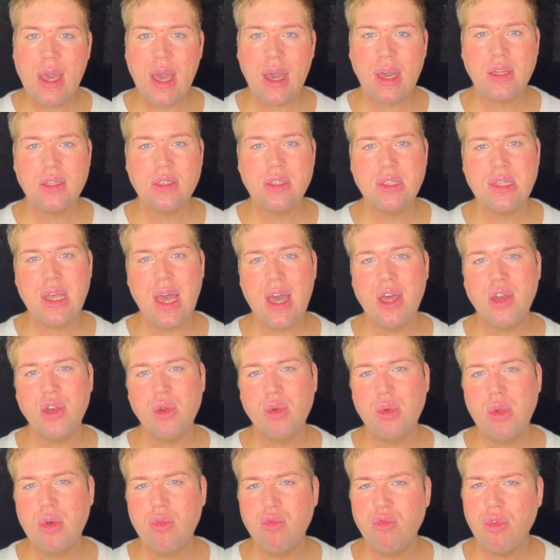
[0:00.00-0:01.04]
I can start
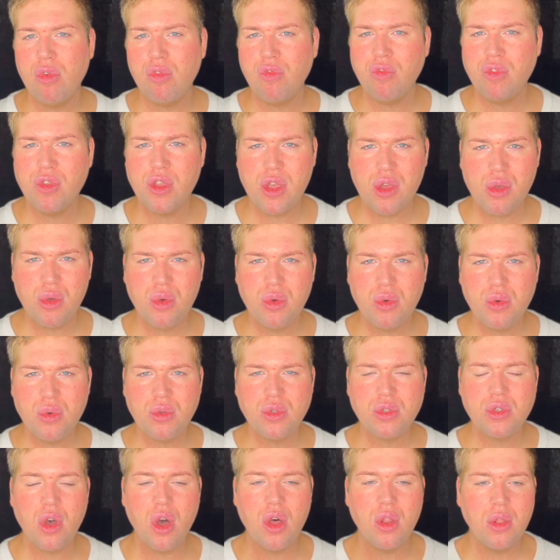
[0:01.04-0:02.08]
doing
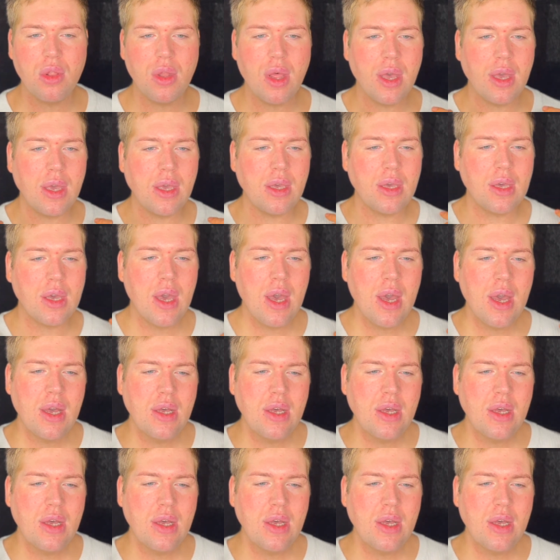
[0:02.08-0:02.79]
reviews on like